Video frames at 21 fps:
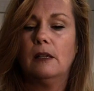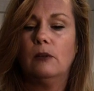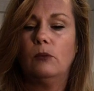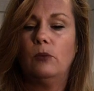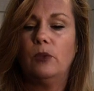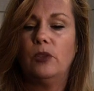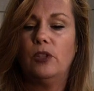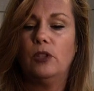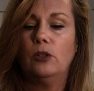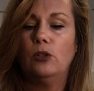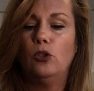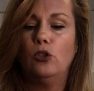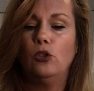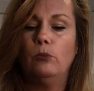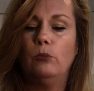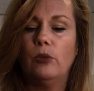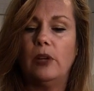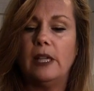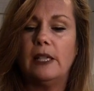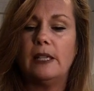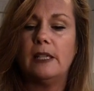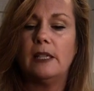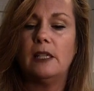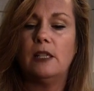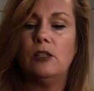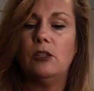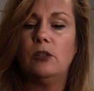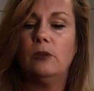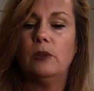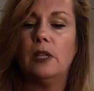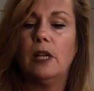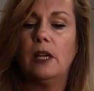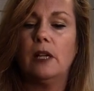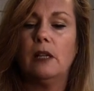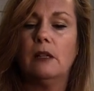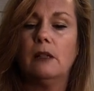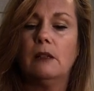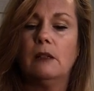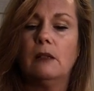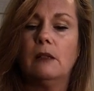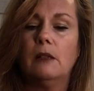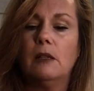With the loom bracelet, and you would kind of
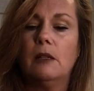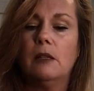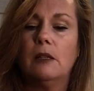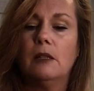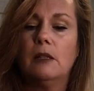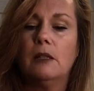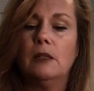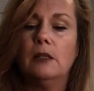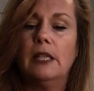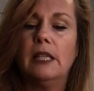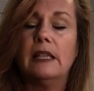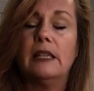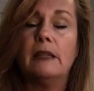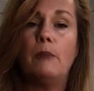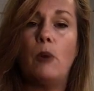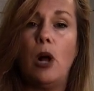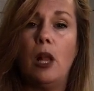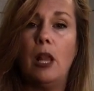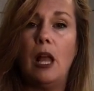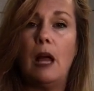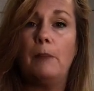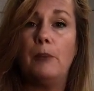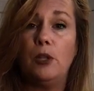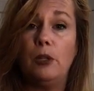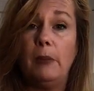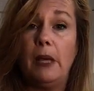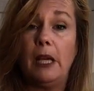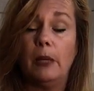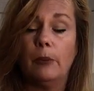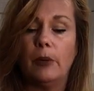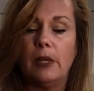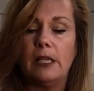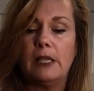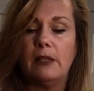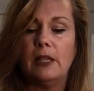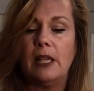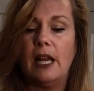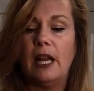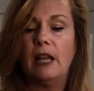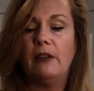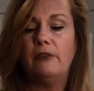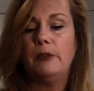link them all up and you make a
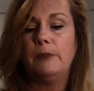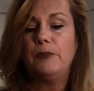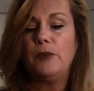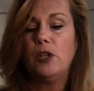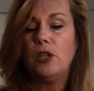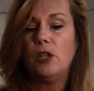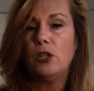bracelet out of them.